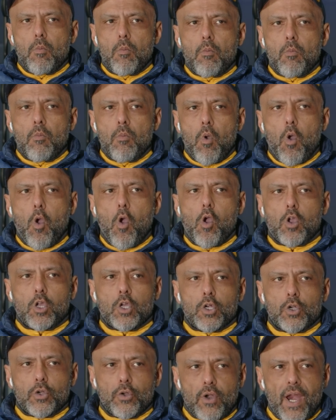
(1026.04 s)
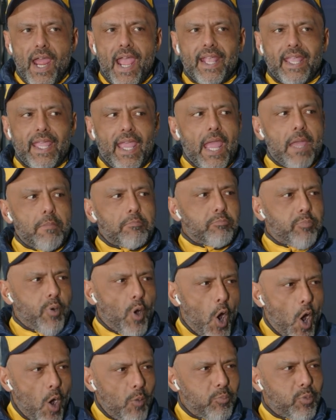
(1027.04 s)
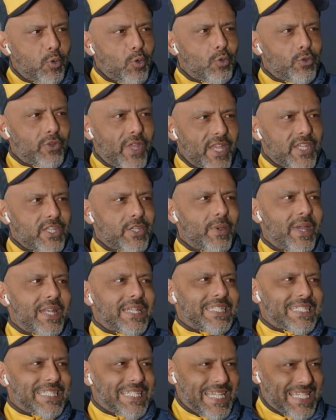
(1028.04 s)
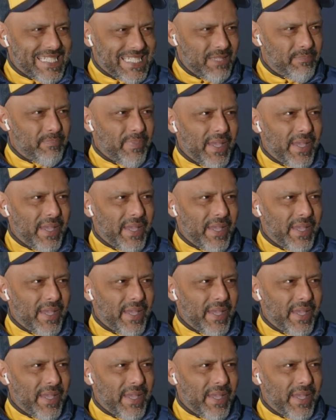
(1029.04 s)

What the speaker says: more crack and popple than you anticipate.